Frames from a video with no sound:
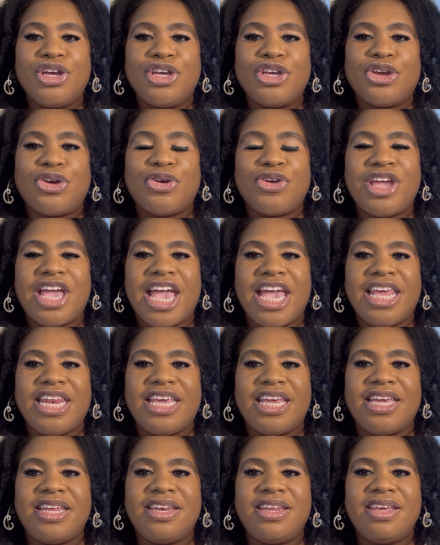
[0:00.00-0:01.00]

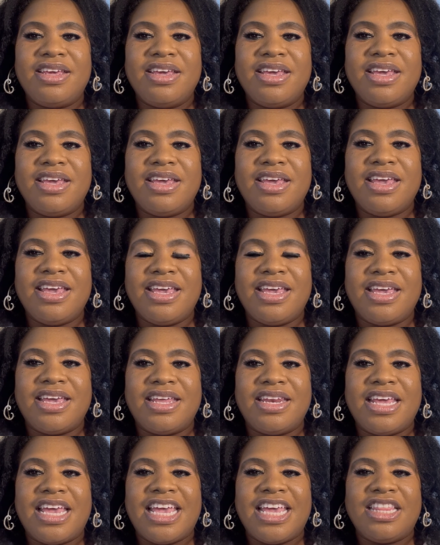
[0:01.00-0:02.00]
created
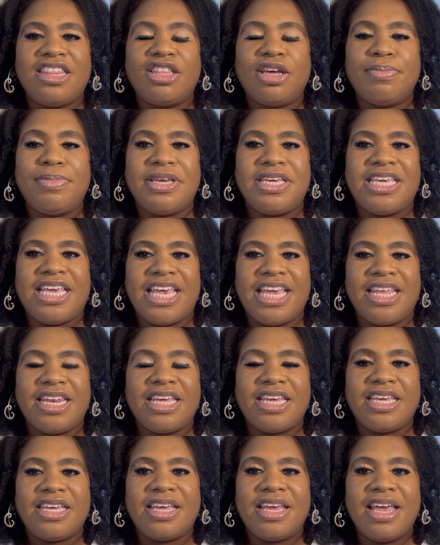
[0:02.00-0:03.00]
in in the
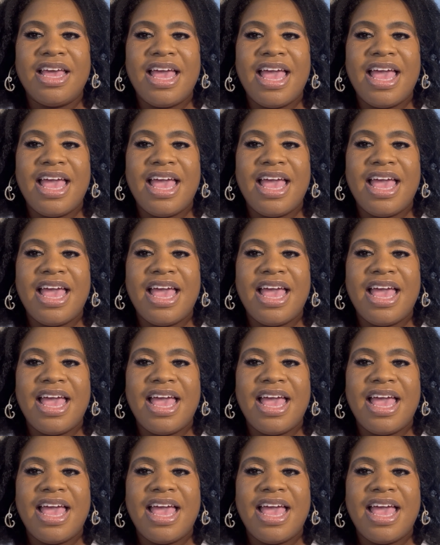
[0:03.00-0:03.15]
beginning.